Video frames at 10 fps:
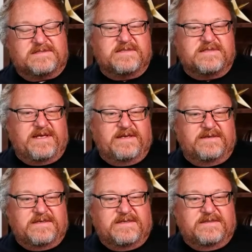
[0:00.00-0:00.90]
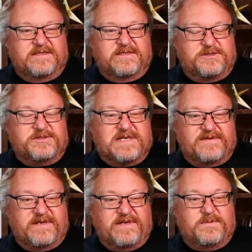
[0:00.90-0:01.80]
the
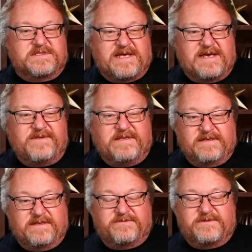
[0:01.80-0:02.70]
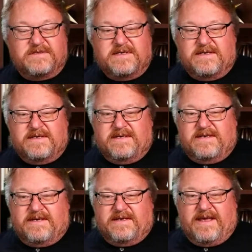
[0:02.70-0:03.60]
270 was a heavy lift.
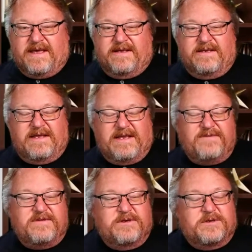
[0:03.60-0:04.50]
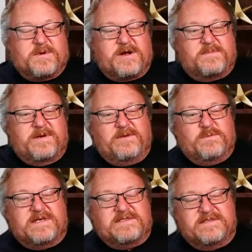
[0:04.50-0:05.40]
And even though the property
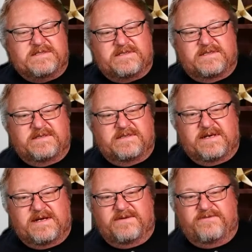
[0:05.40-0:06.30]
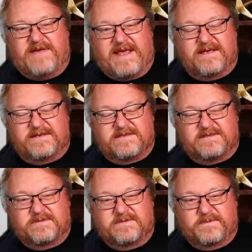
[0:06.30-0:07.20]
wasn't vacant
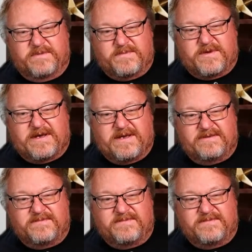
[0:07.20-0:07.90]
when we bought it,